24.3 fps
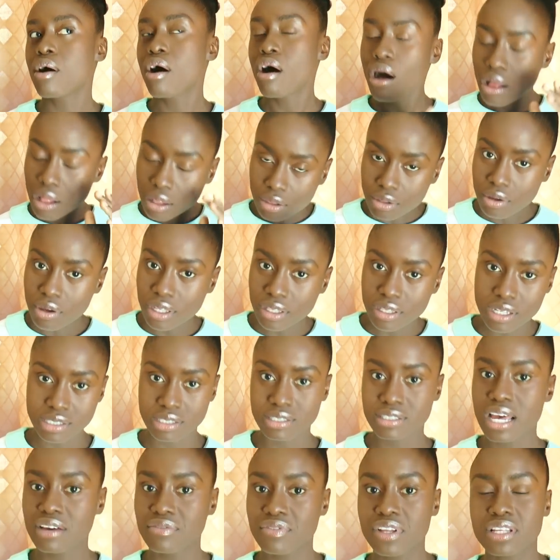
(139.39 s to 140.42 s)
Although it
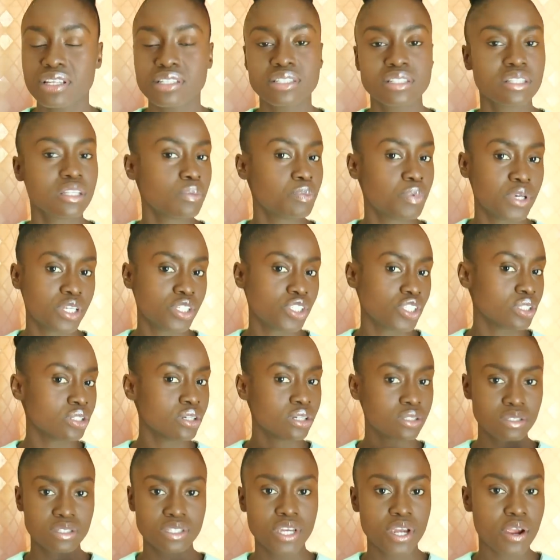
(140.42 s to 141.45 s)
doesn't have any slippage, it
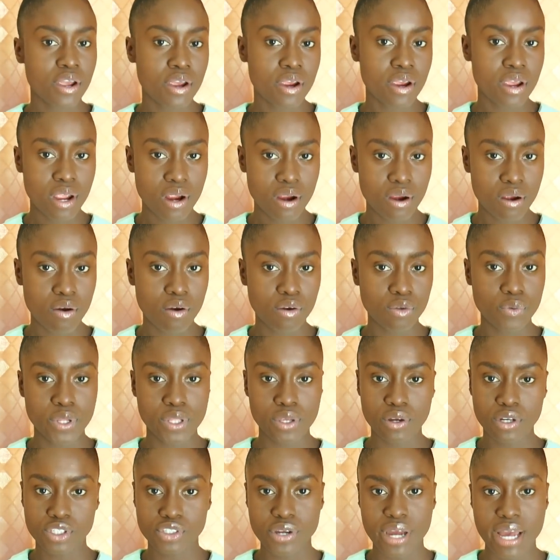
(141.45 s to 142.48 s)
doesn't tear your hair out
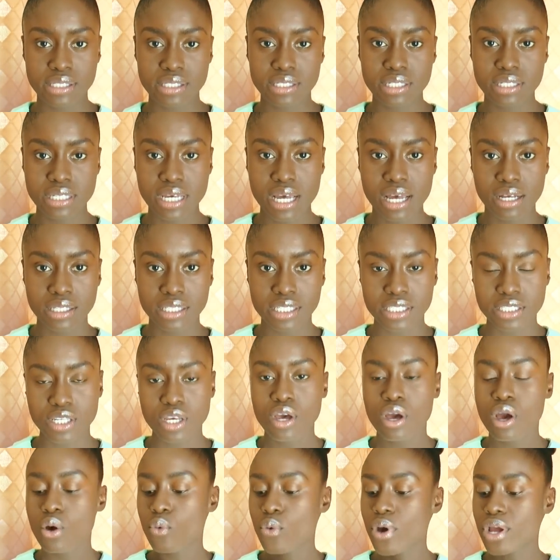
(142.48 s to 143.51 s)
when you're trying to detangle it.
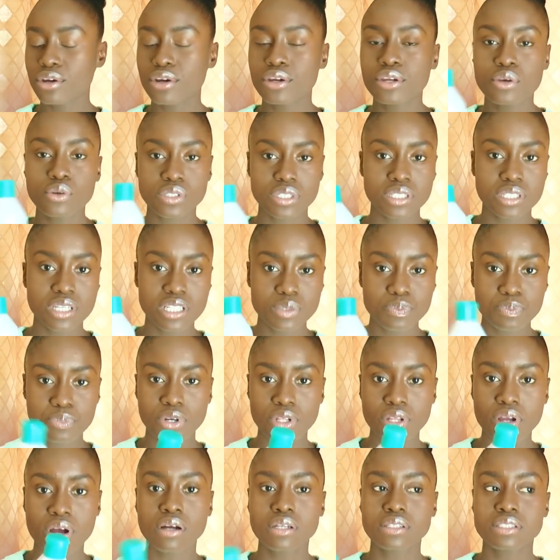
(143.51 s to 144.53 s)
When you're using this
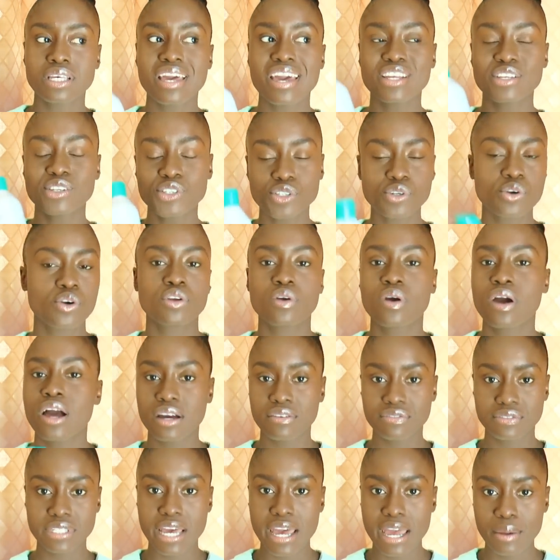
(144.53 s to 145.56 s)
product, ensure you
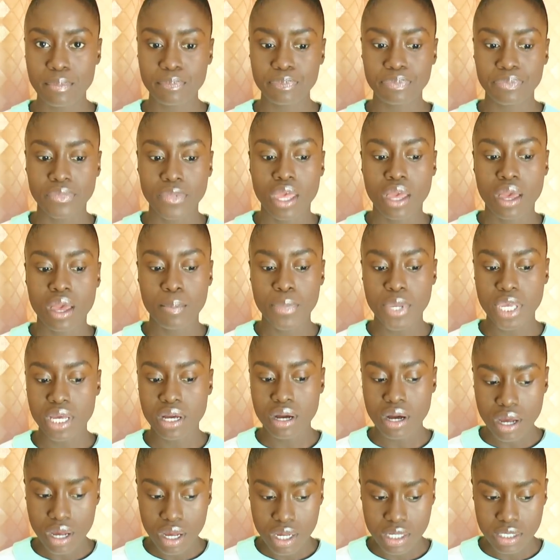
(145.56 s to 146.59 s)
have time,
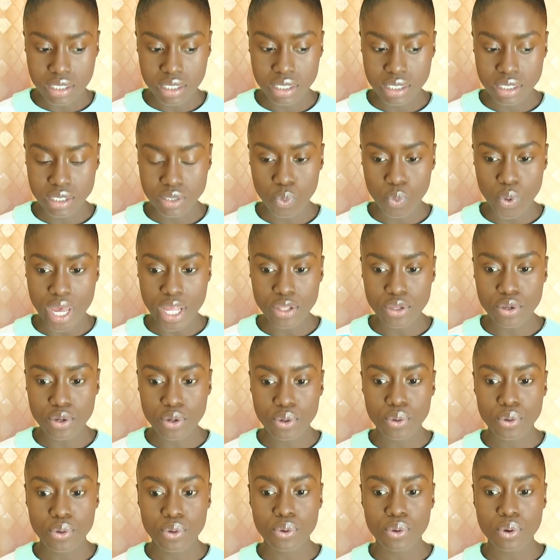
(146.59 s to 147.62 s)
because when
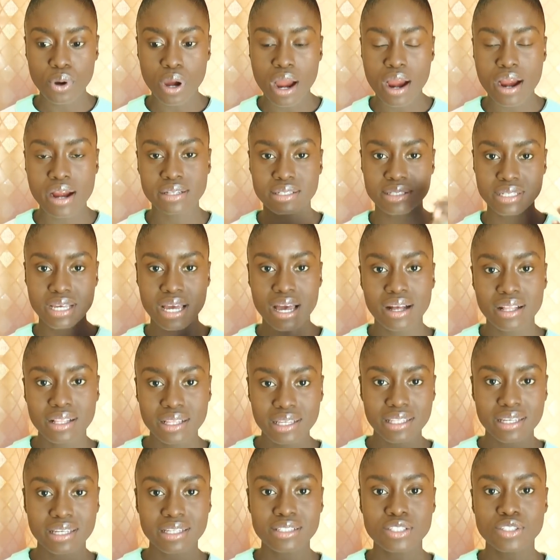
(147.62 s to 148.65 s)
you are
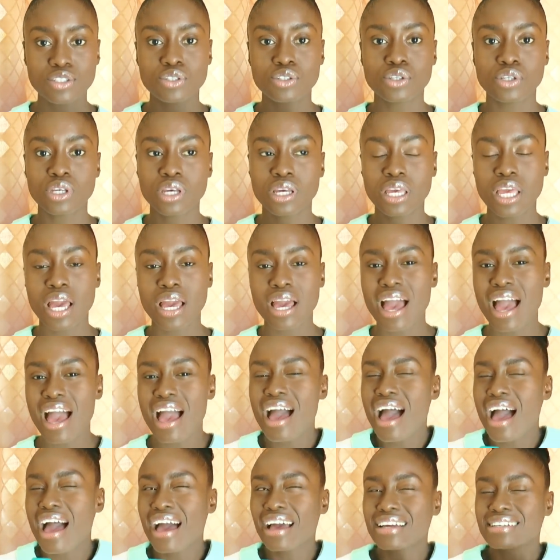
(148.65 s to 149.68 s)
detangling it,
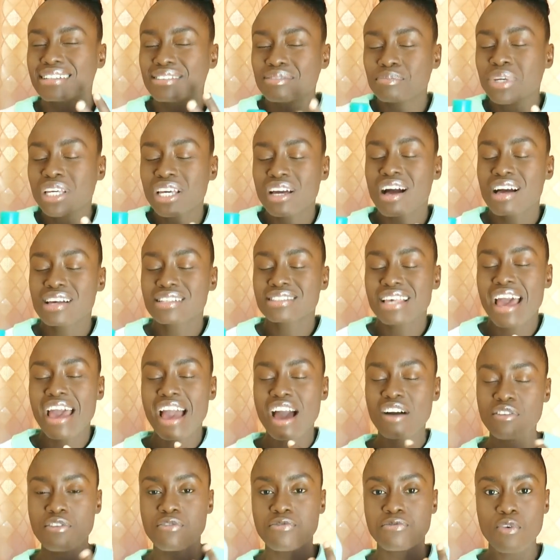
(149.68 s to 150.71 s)
because
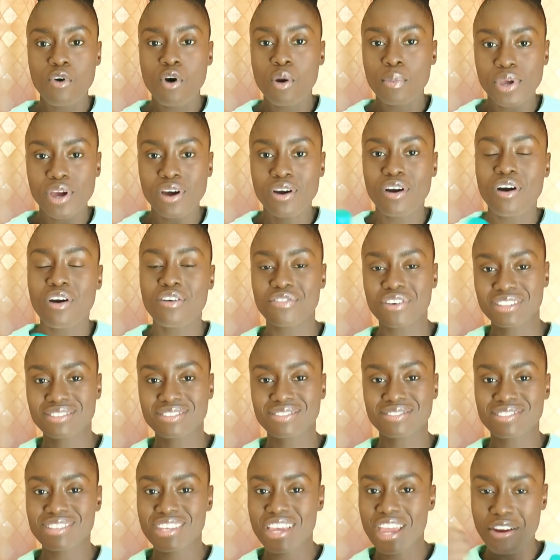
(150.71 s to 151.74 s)
I have a phobia of it
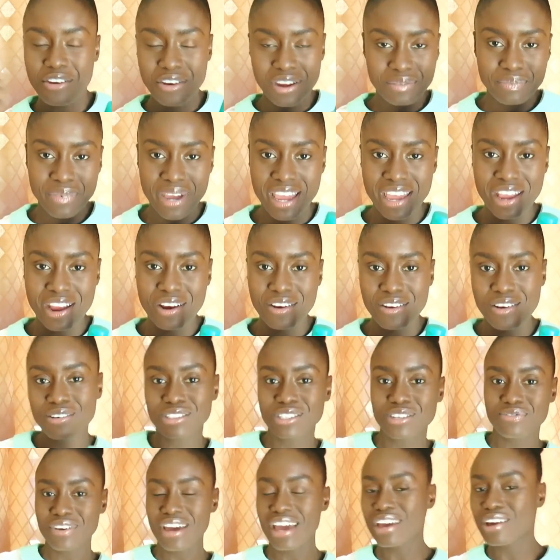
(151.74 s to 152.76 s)
tearing my hair
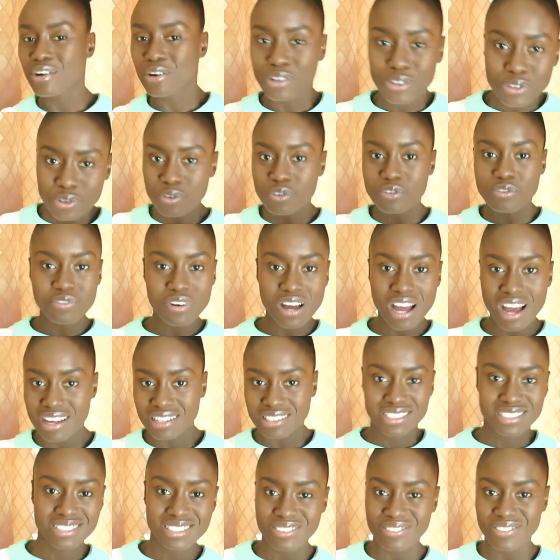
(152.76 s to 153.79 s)
out if I go too
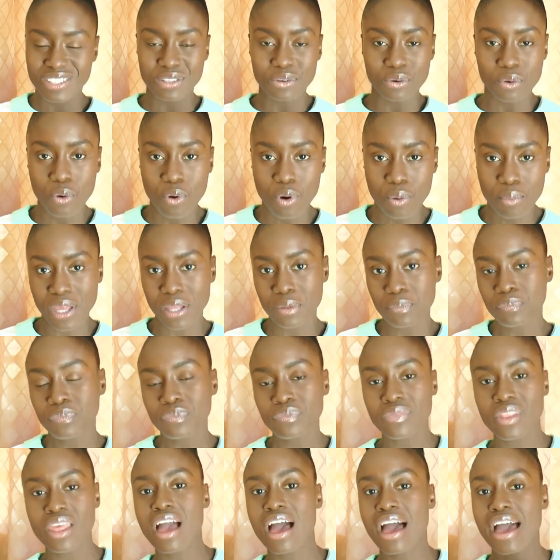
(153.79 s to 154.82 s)
fast with the combing,
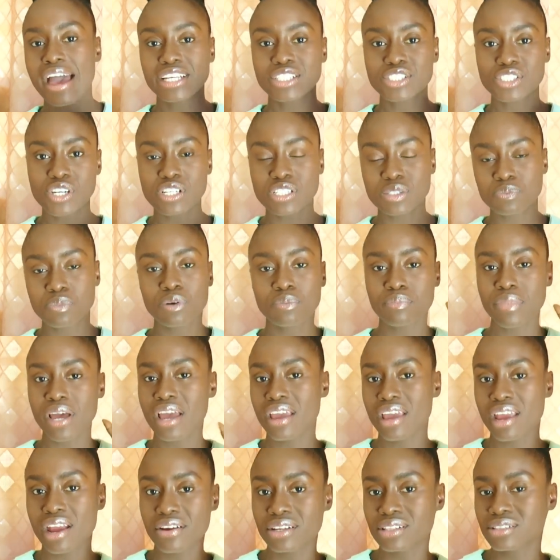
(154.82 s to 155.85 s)
I just put
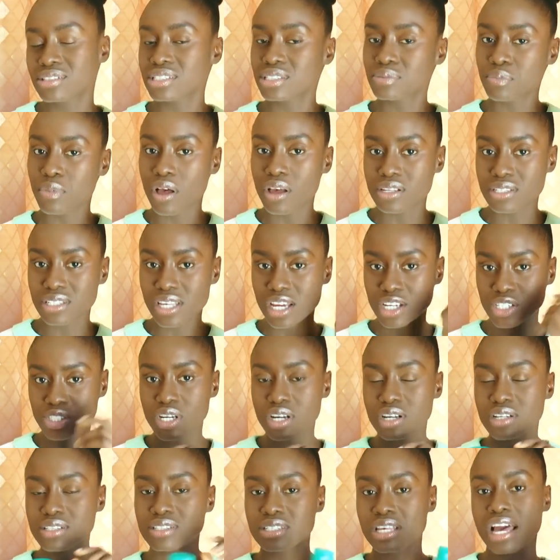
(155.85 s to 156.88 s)
my hair into small
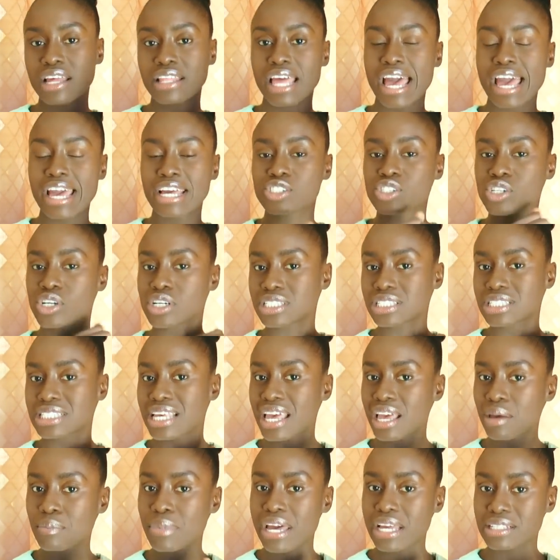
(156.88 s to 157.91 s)
sections and I just
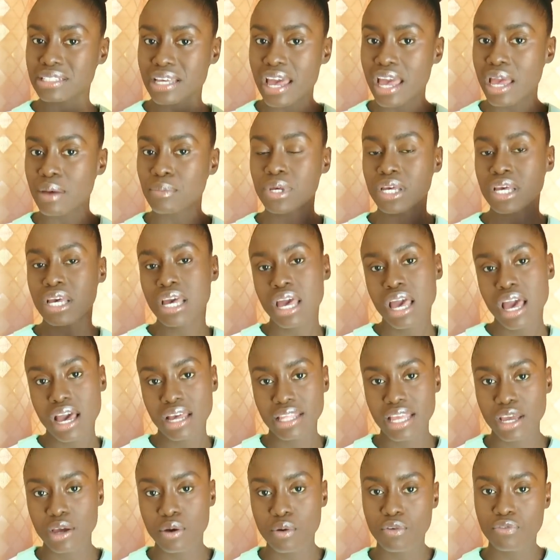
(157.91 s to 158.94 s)
take my time
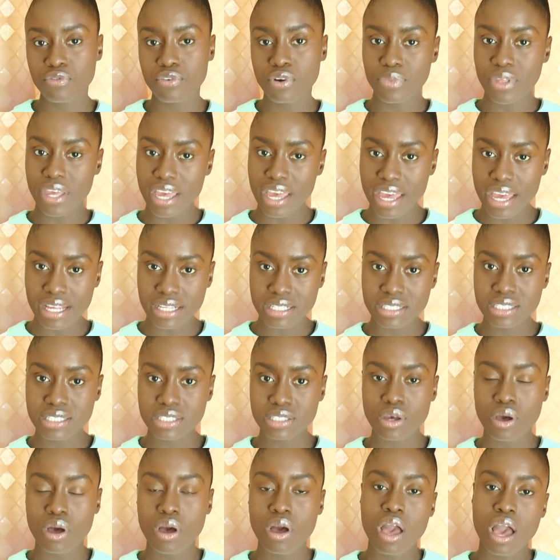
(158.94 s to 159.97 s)
and I go from the
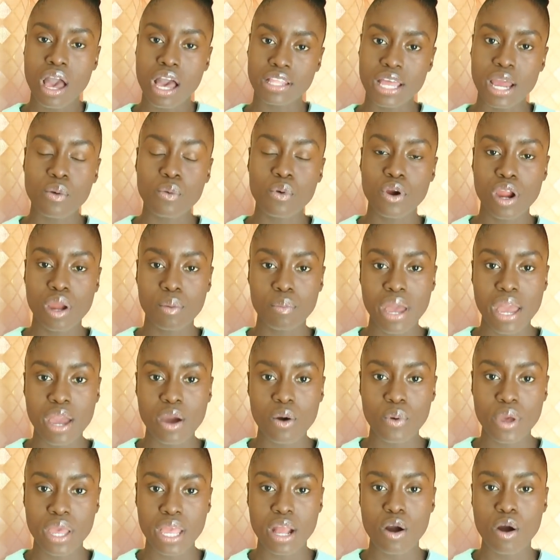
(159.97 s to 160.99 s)
ends and I work
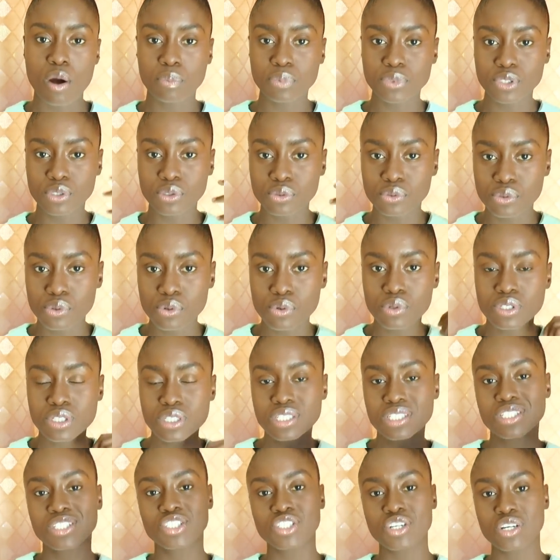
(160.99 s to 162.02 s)
my way up to the
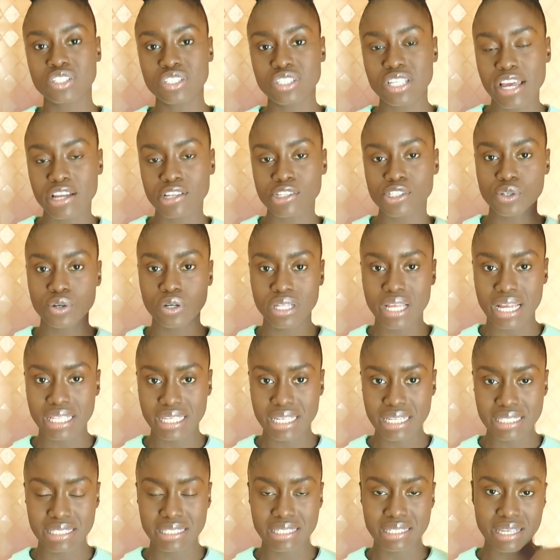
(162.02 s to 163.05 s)
roots just to ensure
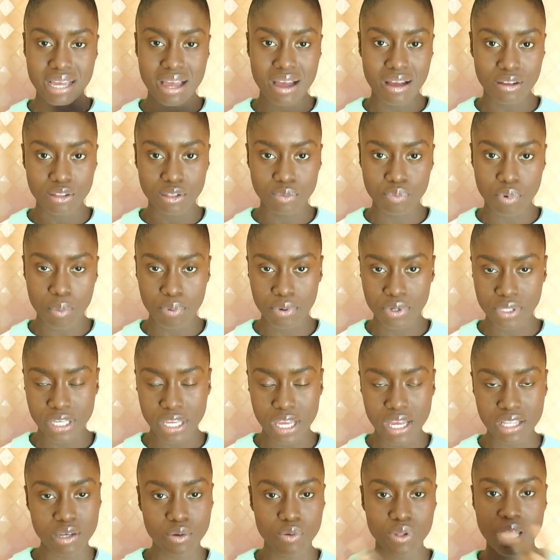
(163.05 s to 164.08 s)
that it's detangled
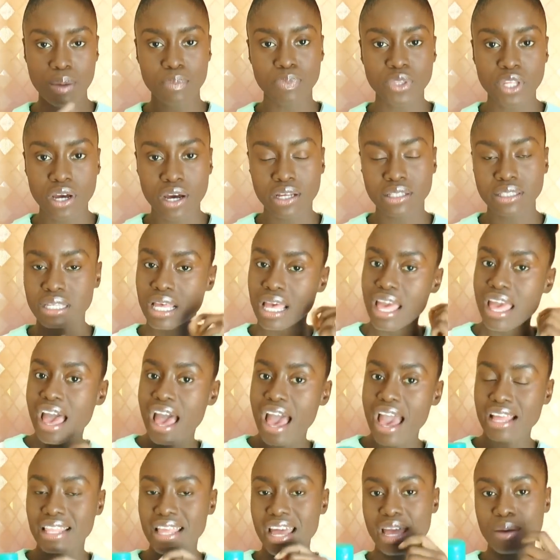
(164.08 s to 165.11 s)
properly. And then when I'm done,
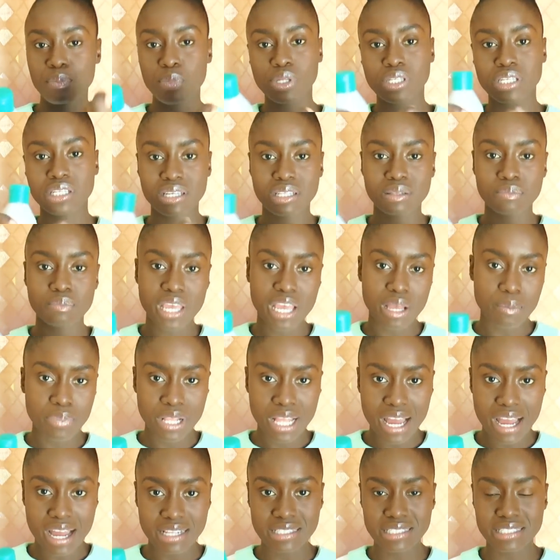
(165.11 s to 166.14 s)
I like put it in big
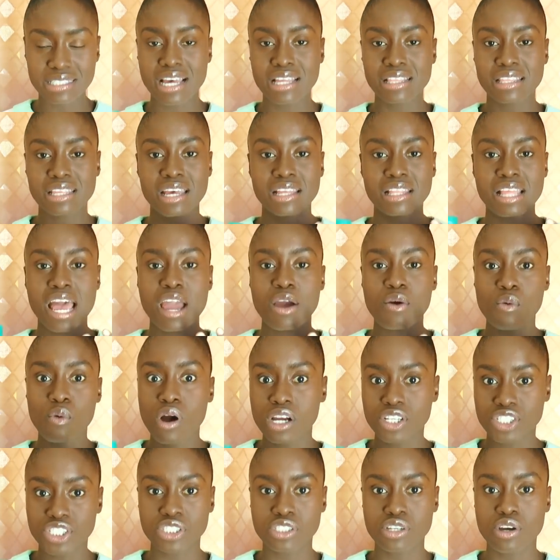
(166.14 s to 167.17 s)
plaits and then I
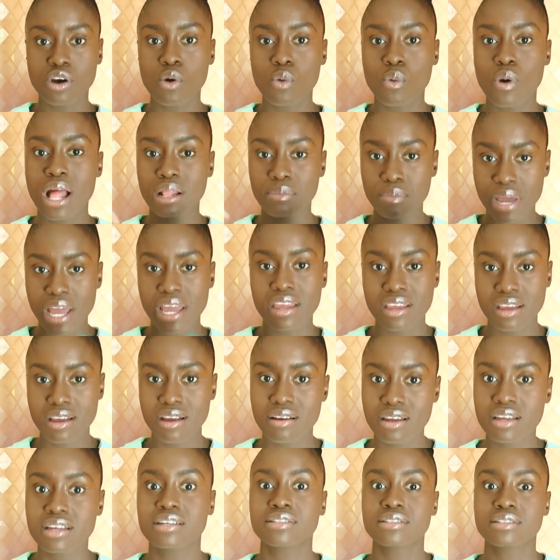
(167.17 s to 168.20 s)
wash it out while my
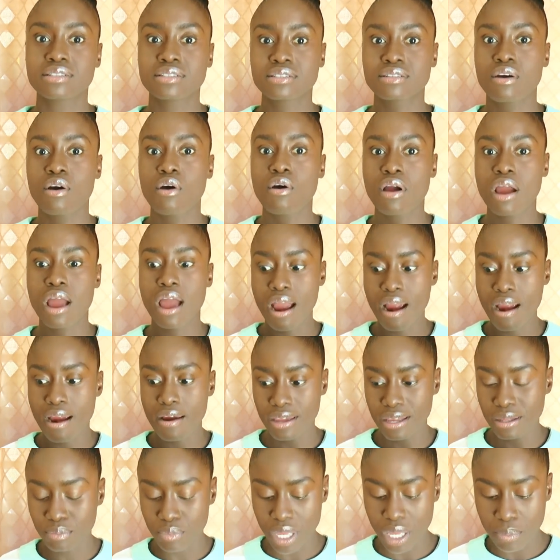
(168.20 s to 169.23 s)
hair is or
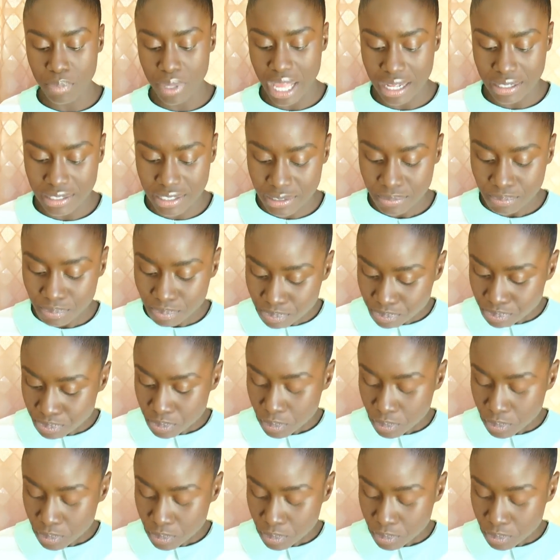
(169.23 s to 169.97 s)
are in big plaits.